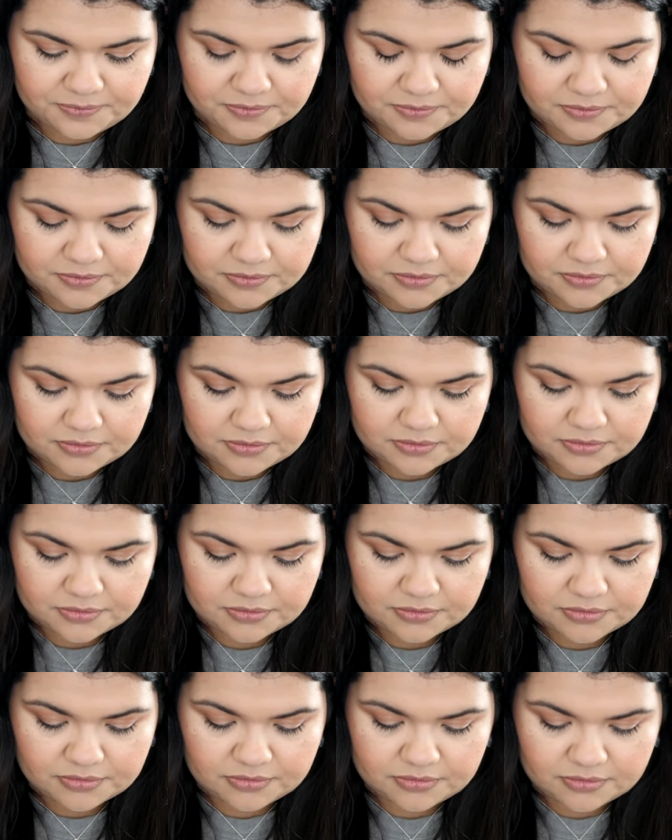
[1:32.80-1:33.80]

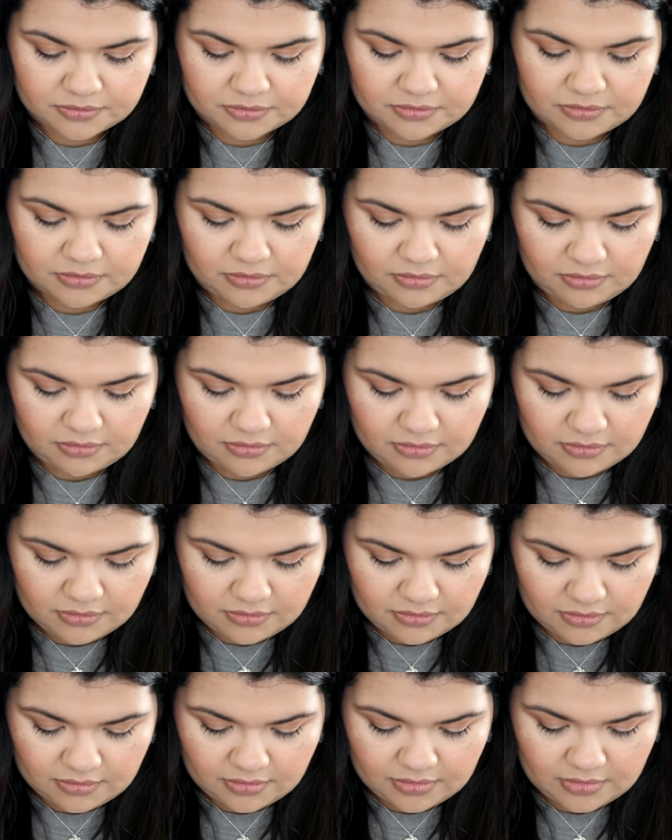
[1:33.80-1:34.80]

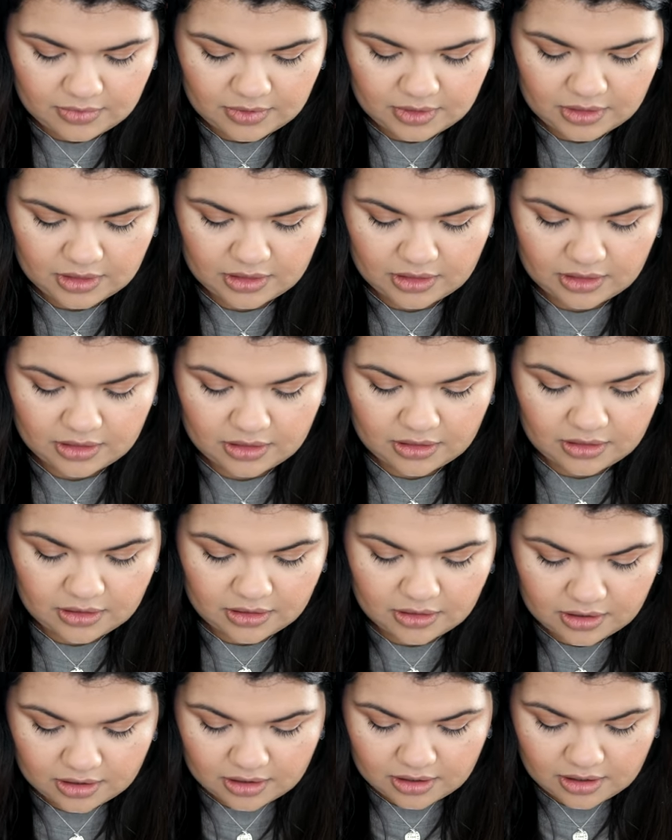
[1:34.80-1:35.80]

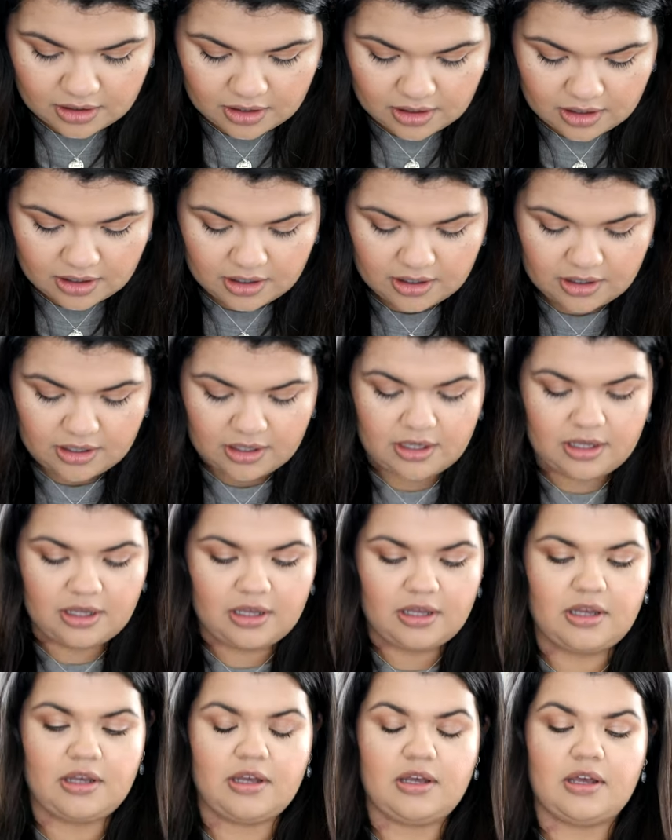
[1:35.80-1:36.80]

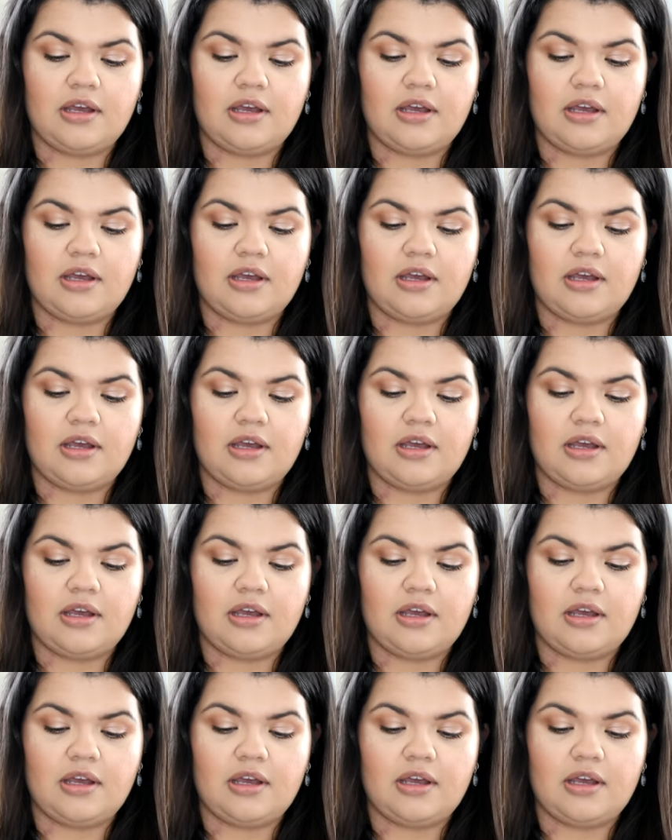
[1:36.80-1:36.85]
(silence)